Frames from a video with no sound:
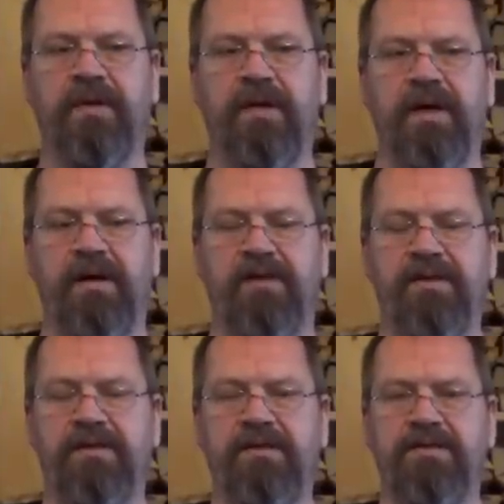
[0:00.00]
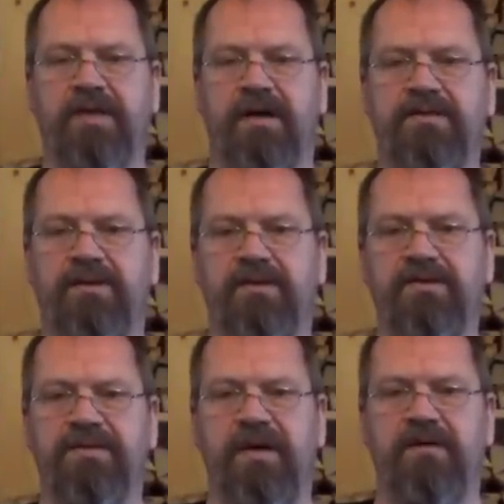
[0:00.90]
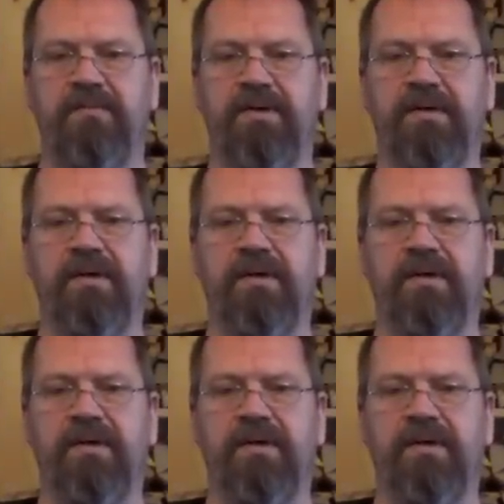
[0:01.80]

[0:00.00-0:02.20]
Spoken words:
And I think these guys are the same.